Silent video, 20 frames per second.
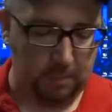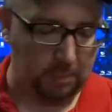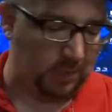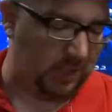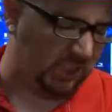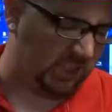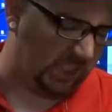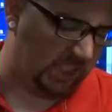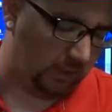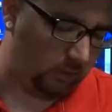
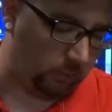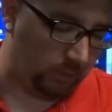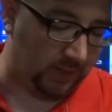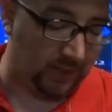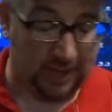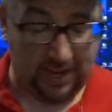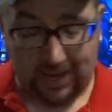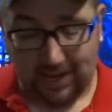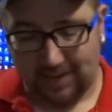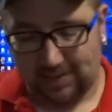It's a little bit
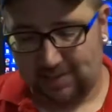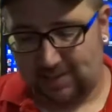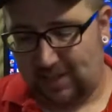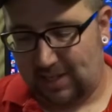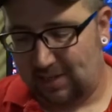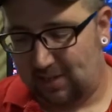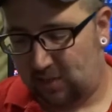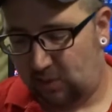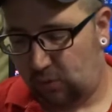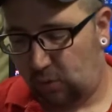of odds and
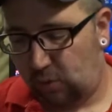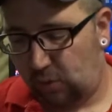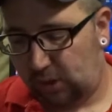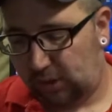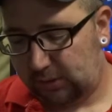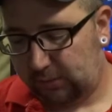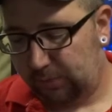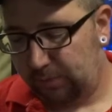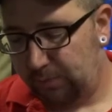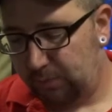ends. It's
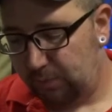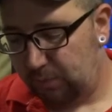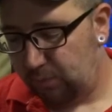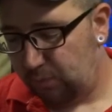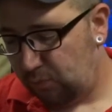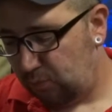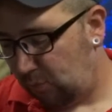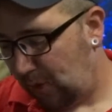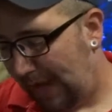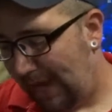all,
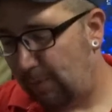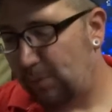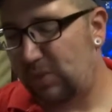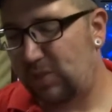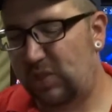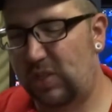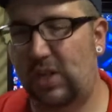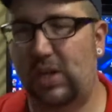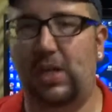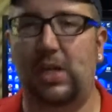I would
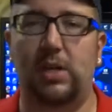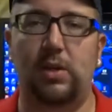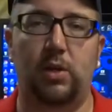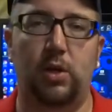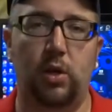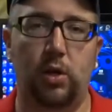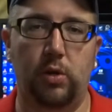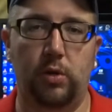say,